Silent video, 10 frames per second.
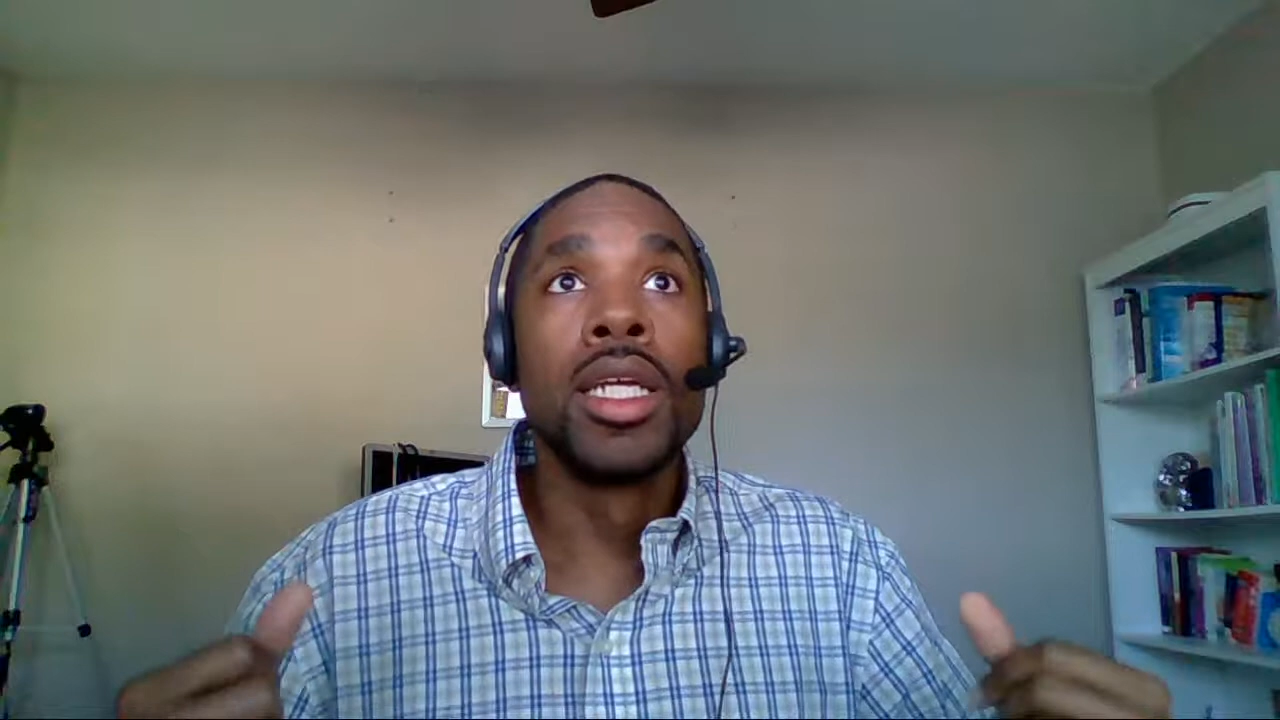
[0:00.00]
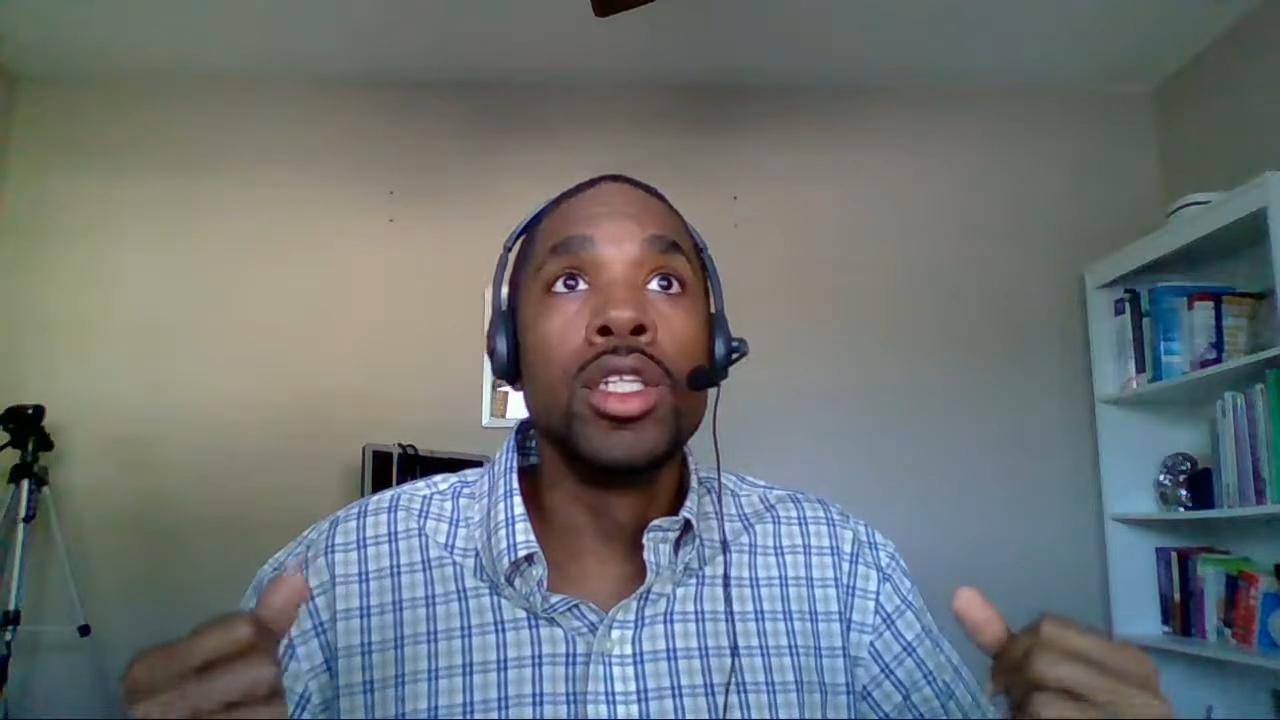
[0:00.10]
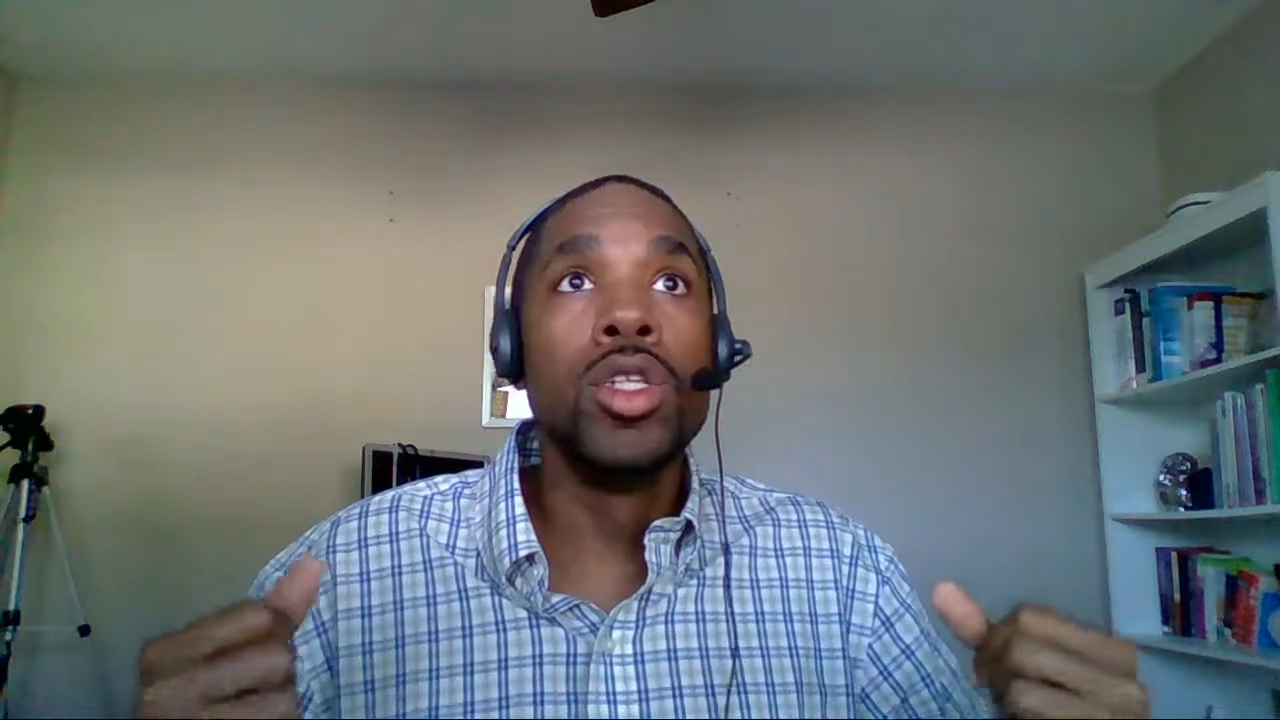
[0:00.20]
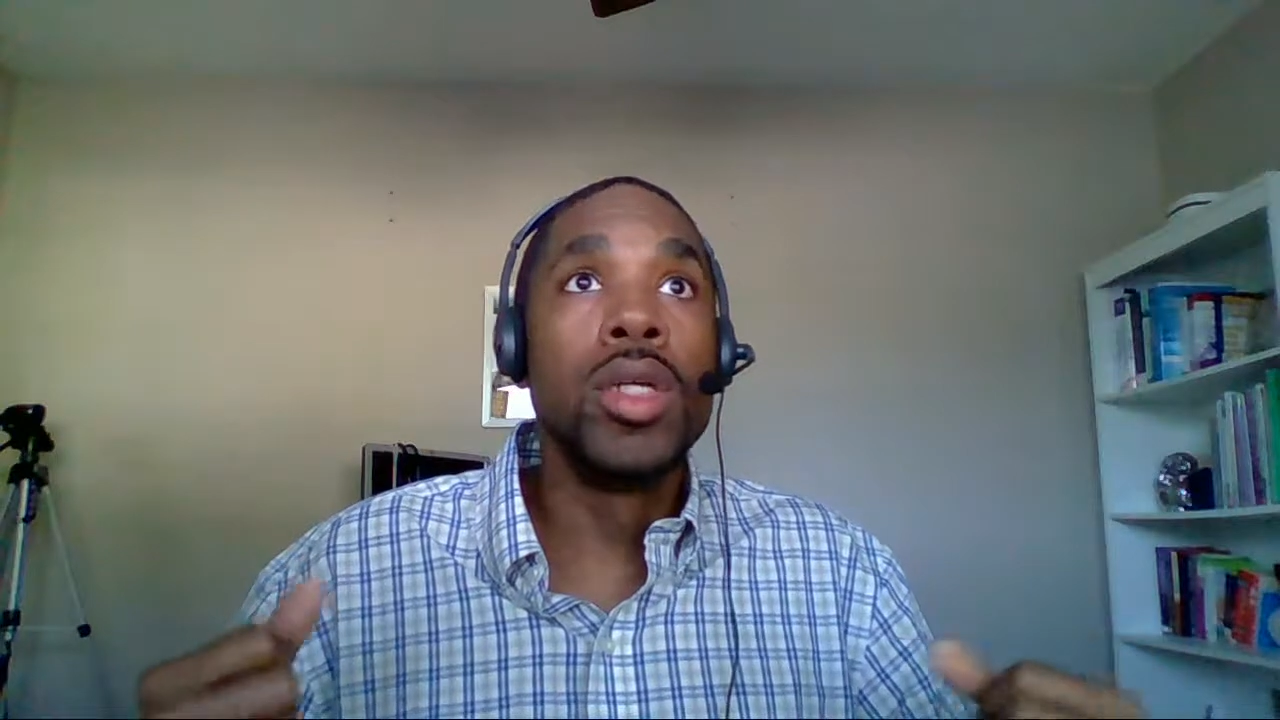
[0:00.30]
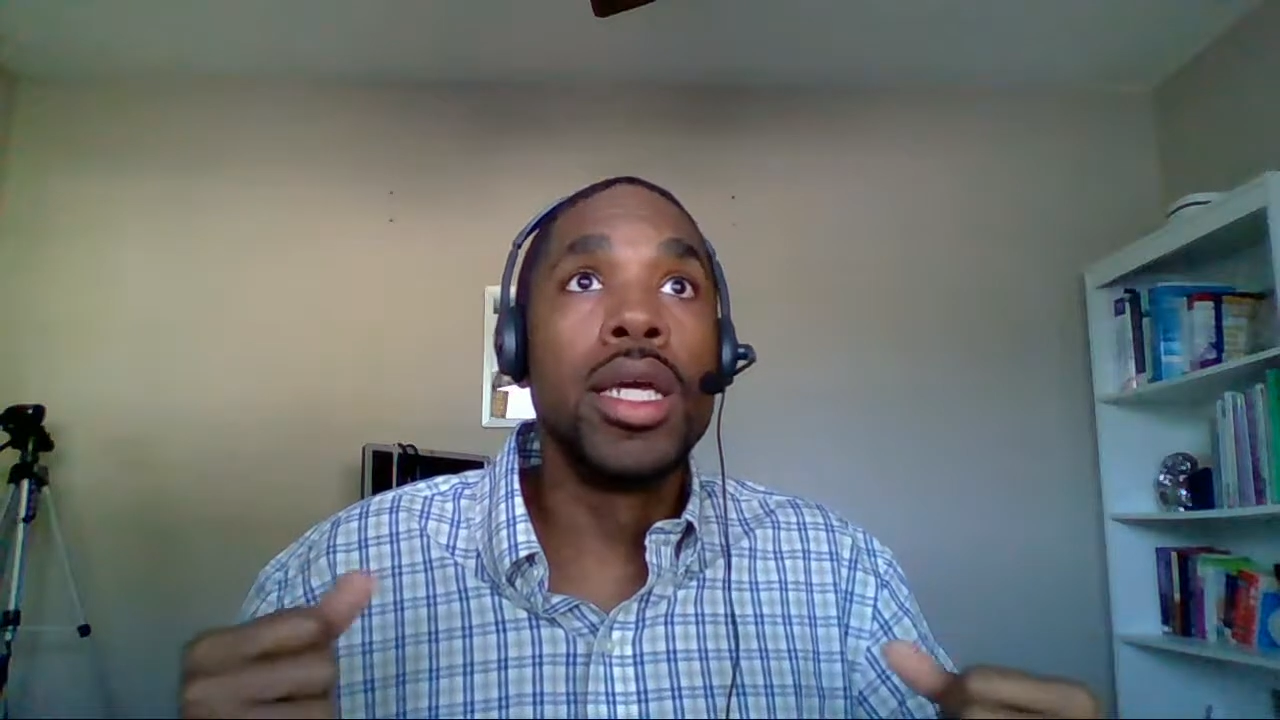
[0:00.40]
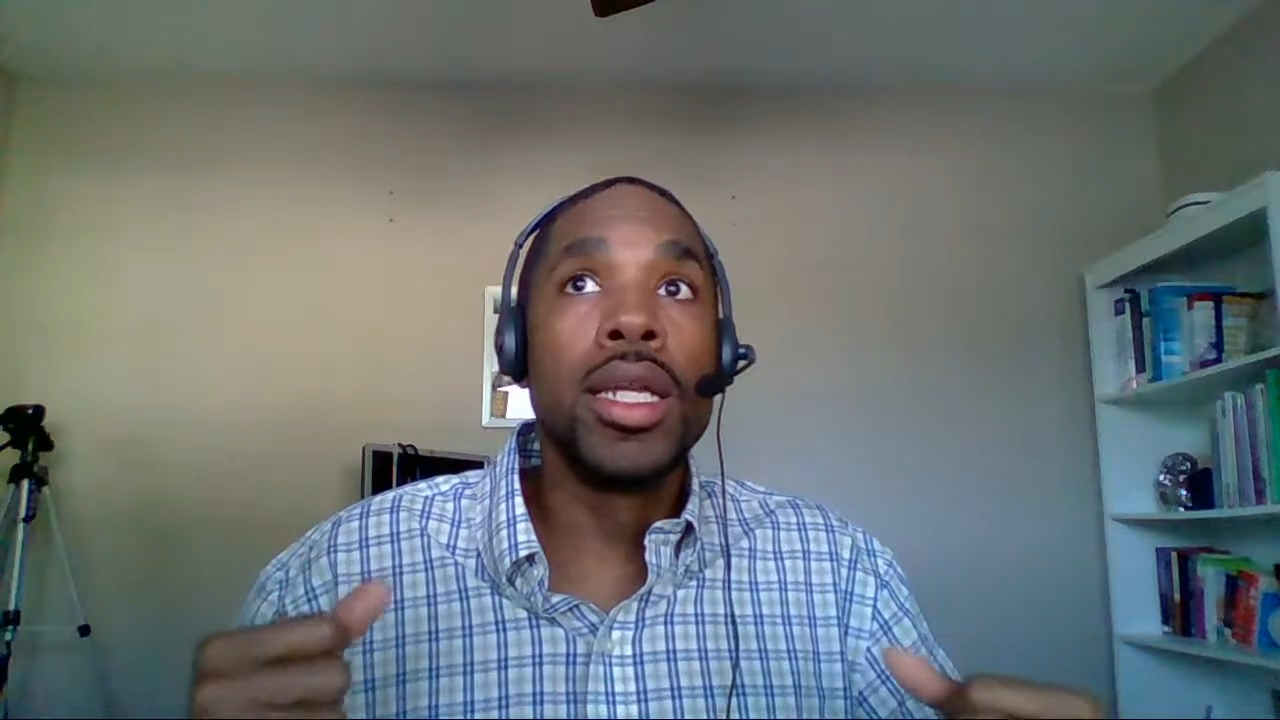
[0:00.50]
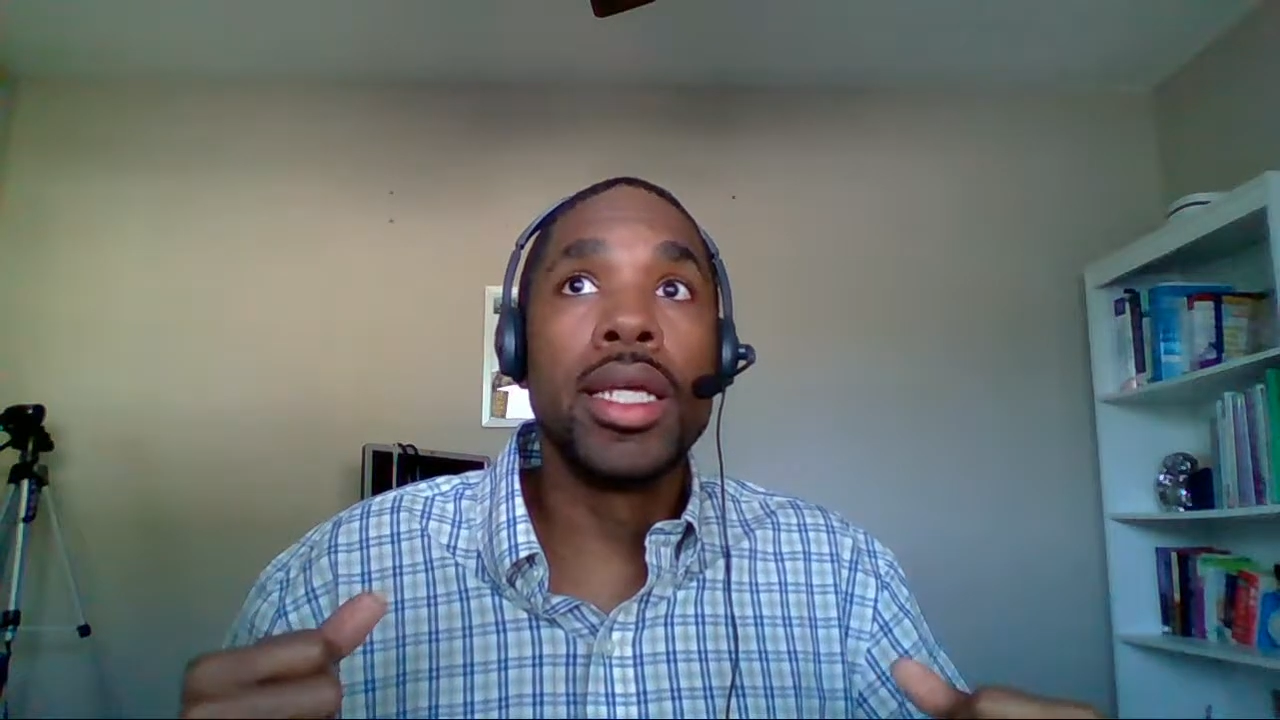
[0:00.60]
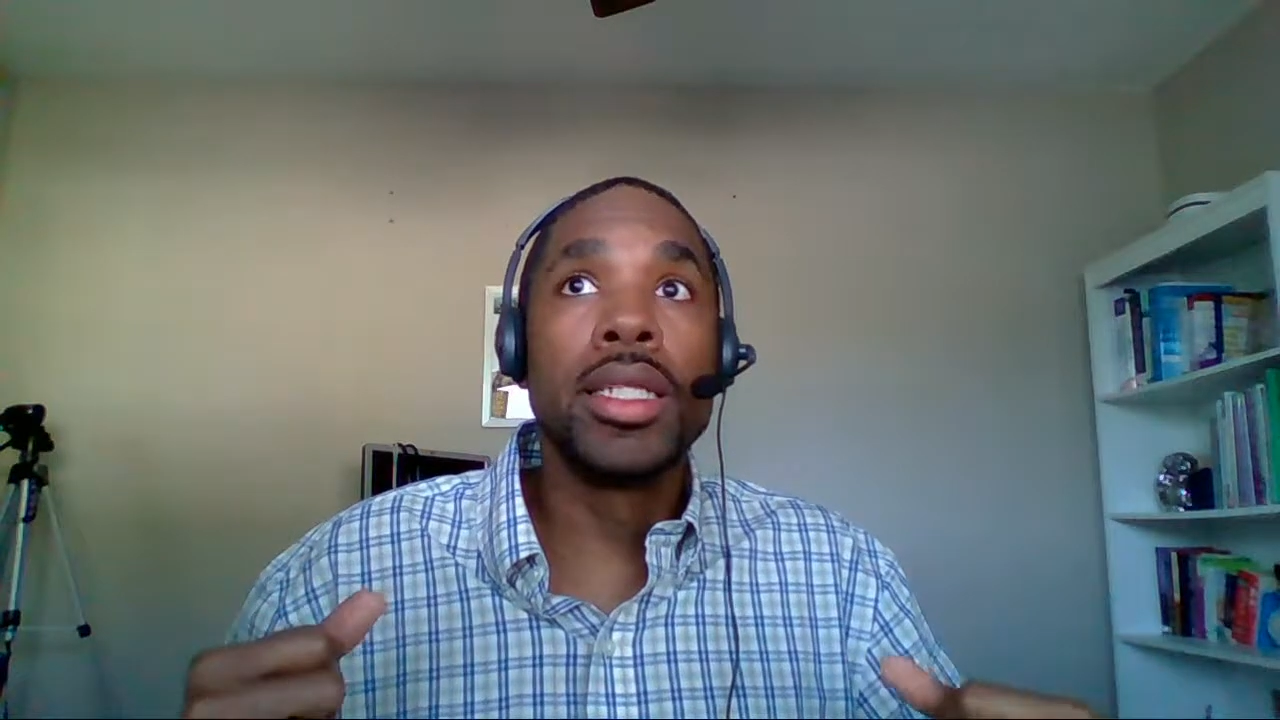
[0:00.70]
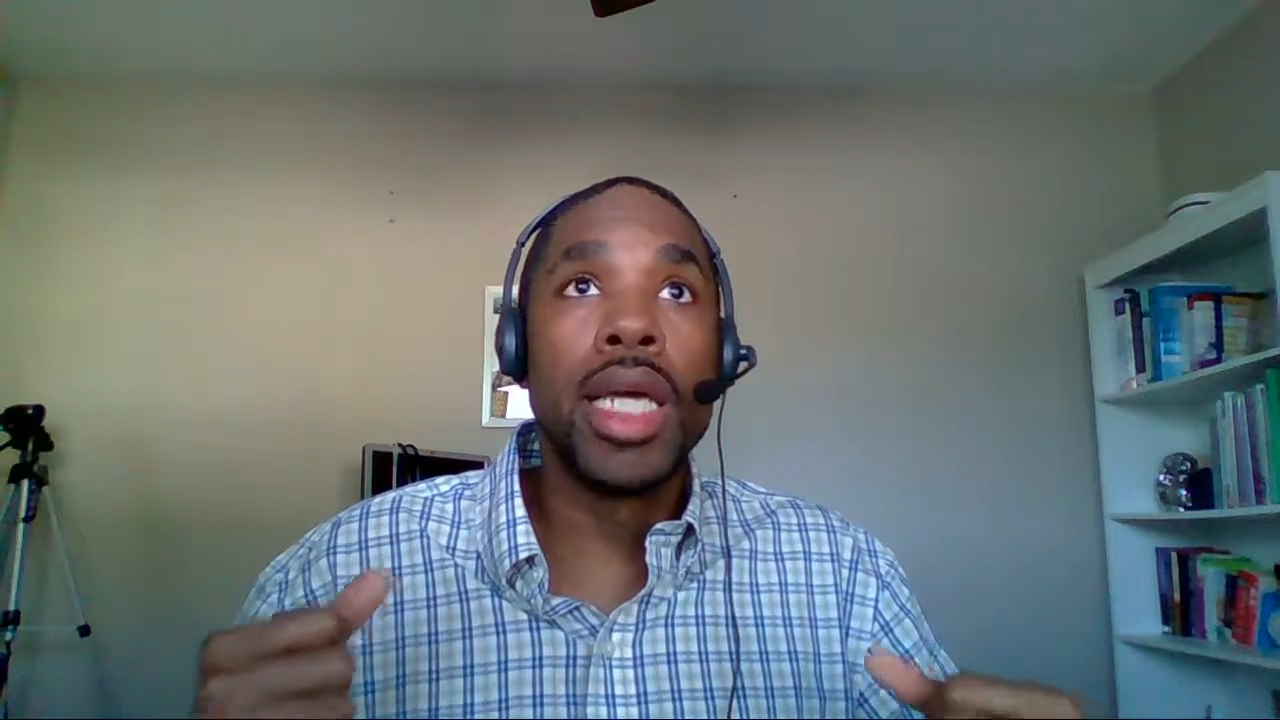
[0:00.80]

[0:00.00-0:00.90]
you getting